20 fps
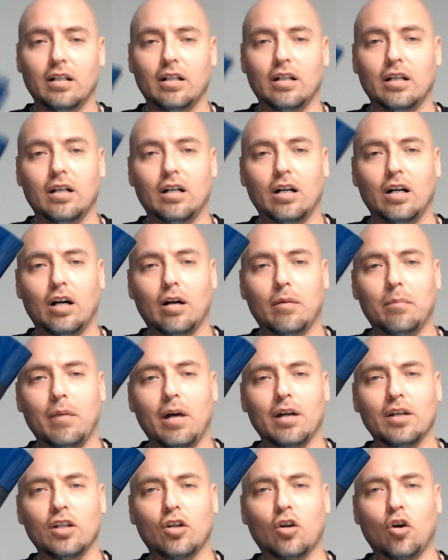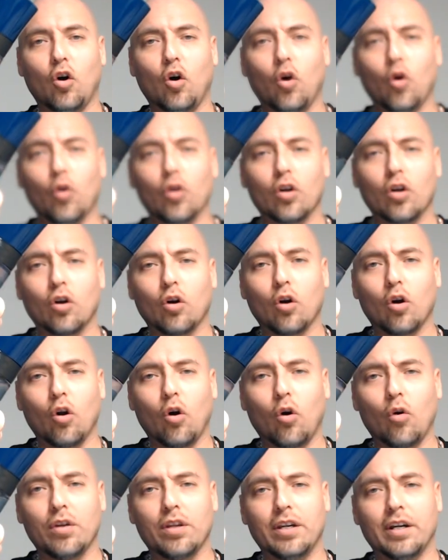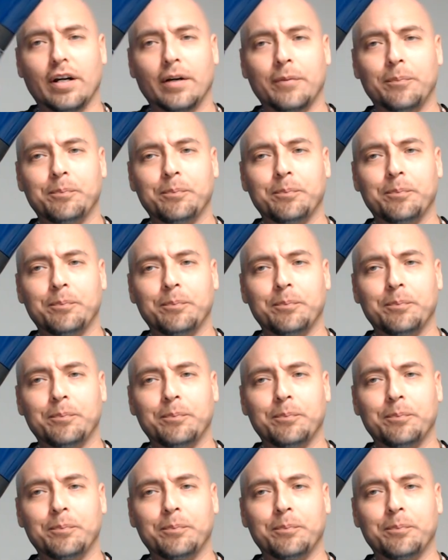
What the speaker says: Armani Code Colonia.